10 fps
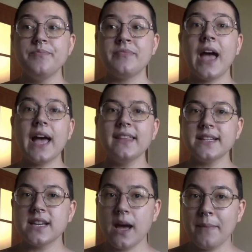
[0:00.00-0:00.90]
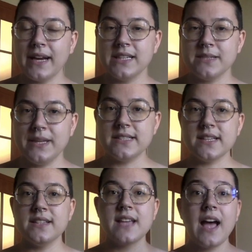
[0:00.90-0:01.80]
I like to cut mine into
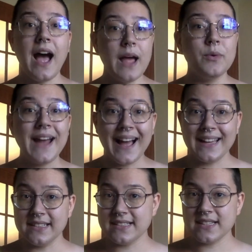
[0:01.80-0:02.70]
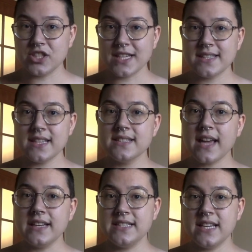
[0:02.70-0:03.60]
pieces. I would highly suggest this. I
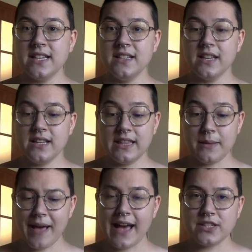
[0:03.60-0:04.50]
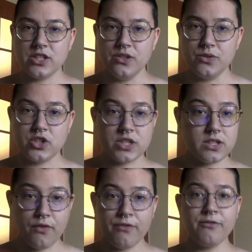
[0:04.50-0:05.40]
did in the past use just a
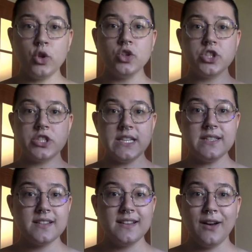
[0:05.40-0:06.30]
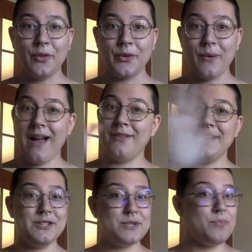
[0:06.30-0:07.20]
full sheet on the ground and
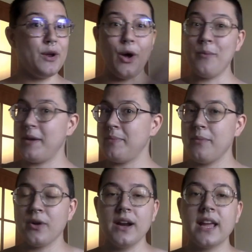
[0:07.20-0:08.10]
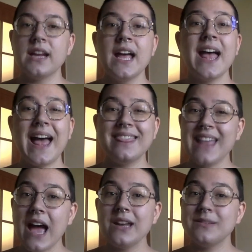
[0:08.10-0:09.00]
just put all my paper on it, and
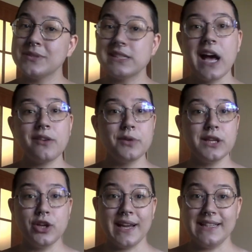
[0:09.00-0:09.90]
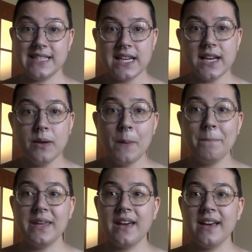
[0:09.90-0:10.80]
that was not a really good idea,
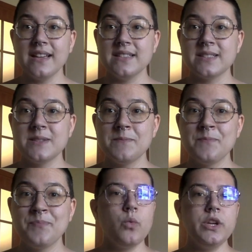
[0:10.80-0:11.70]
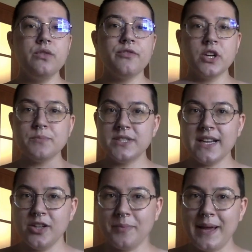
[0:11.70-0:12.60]
because when you first put down
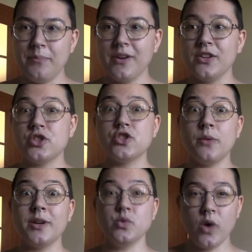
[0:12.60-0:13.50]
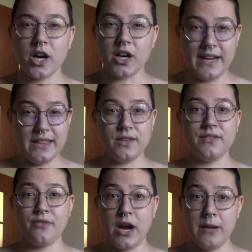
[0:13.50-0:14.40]
your paper, there's so much water in the
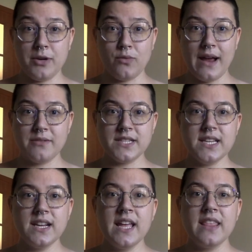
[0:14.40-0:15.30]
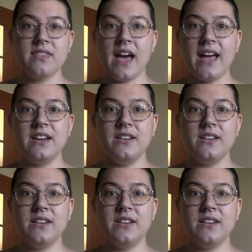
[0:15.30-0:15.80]
frame and around it that